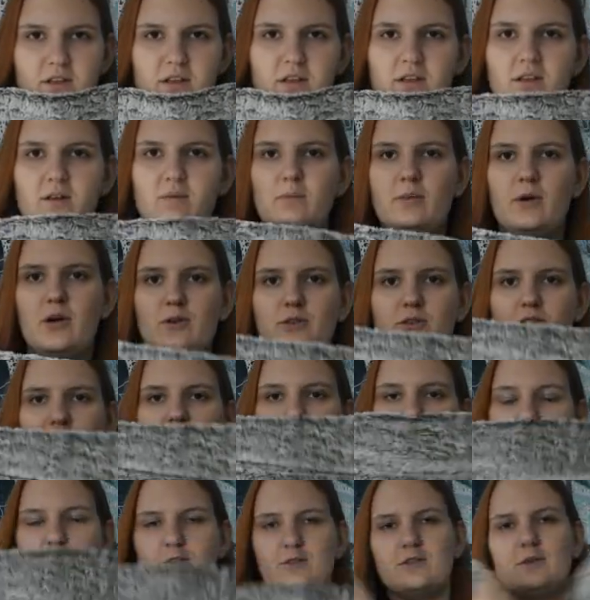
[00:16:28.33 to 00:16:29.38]
the most
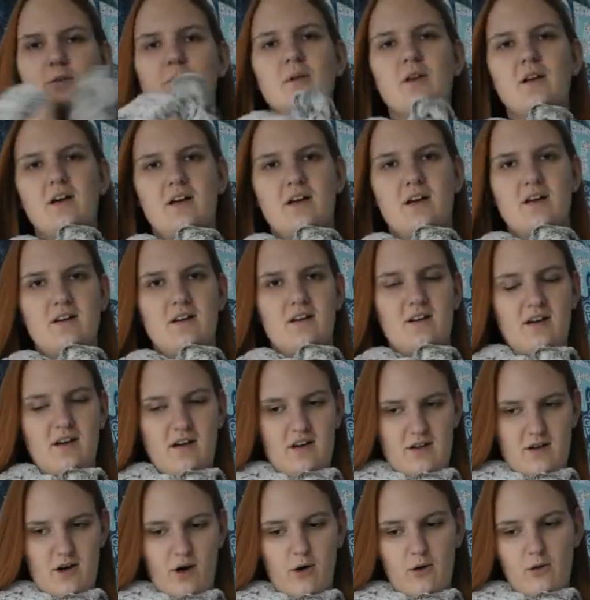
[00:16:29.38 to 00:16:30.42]
cozy blanket
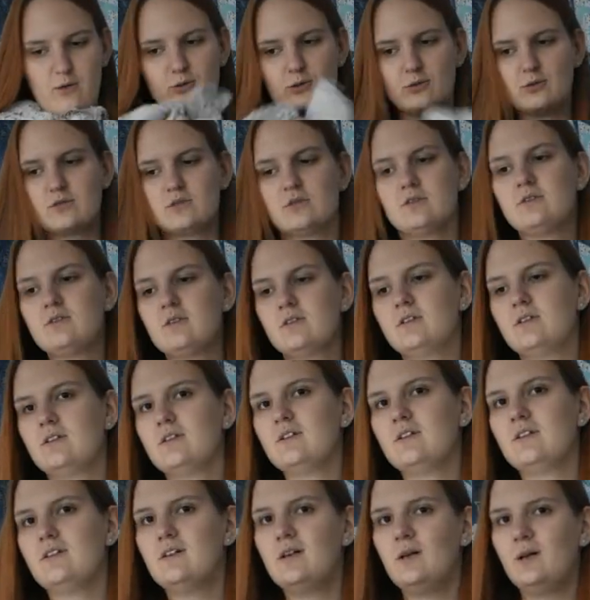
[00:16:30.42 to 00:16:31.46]
I own.
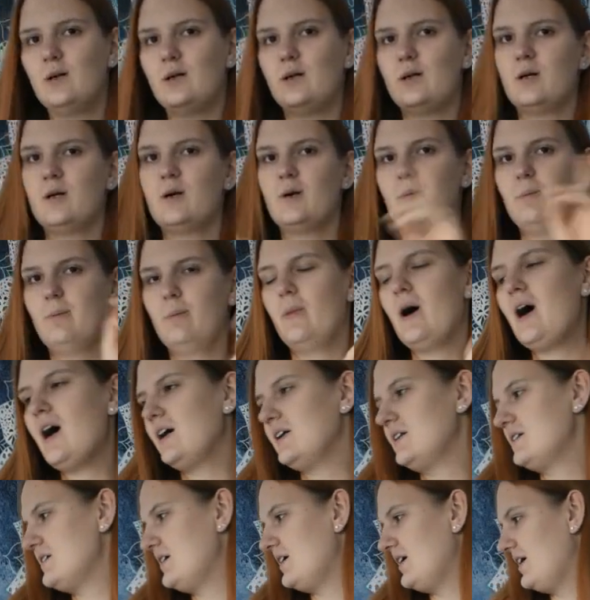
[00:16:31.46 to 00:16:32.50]

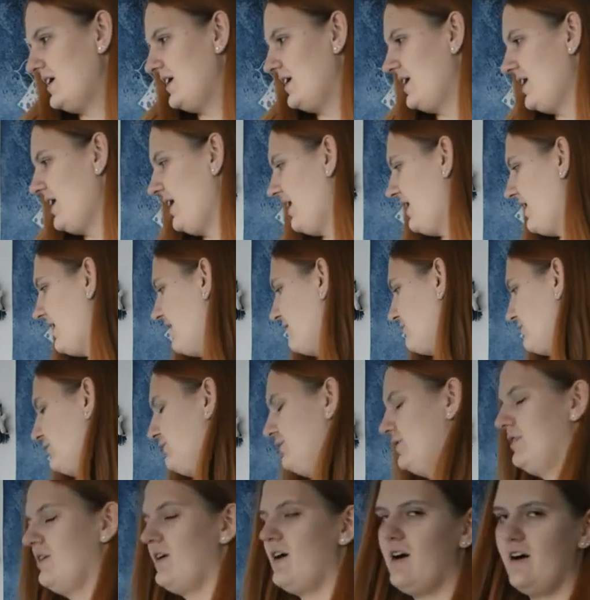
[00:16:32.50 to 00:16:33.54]
But I have a
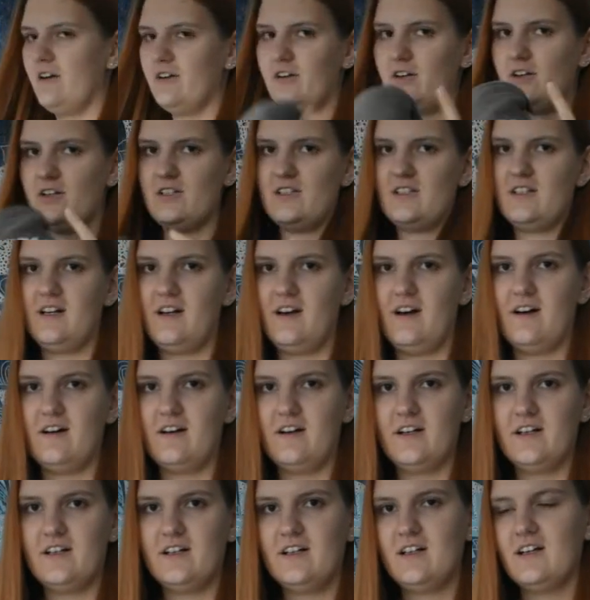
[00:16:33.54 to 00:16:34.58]
few others that
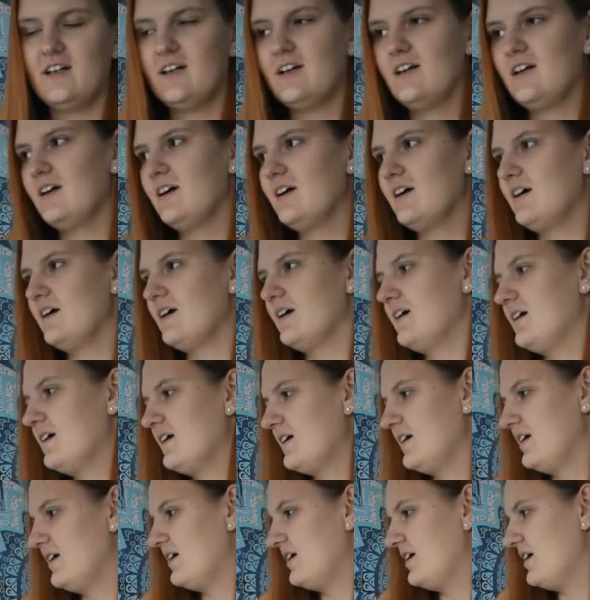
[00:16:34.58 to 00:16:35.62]
are
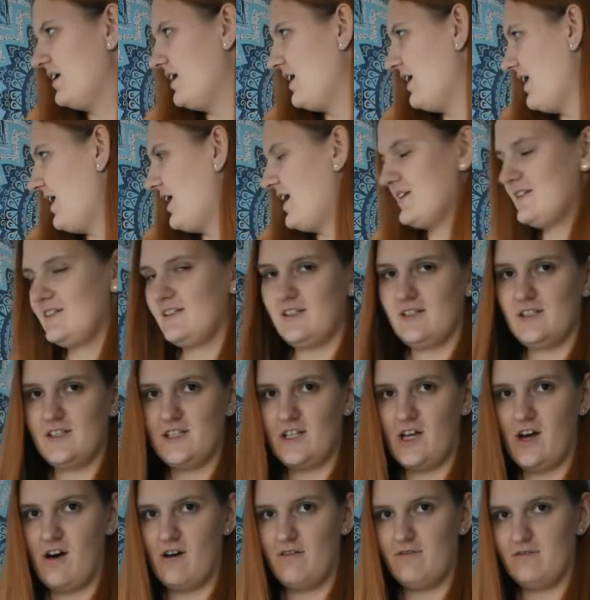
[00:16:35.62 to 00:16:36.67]
as
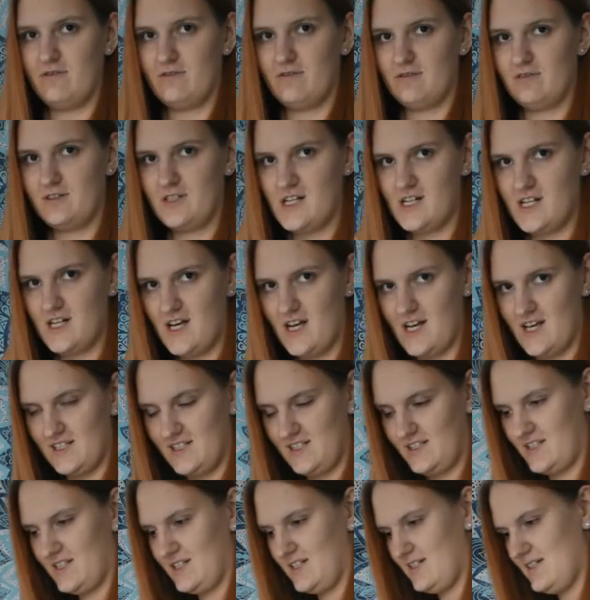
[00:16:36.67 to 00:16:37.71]
soft as
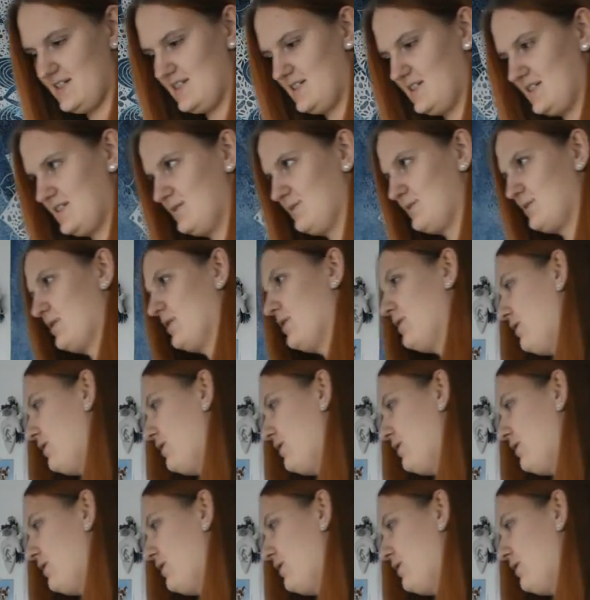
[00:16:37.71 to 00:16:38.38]
this, or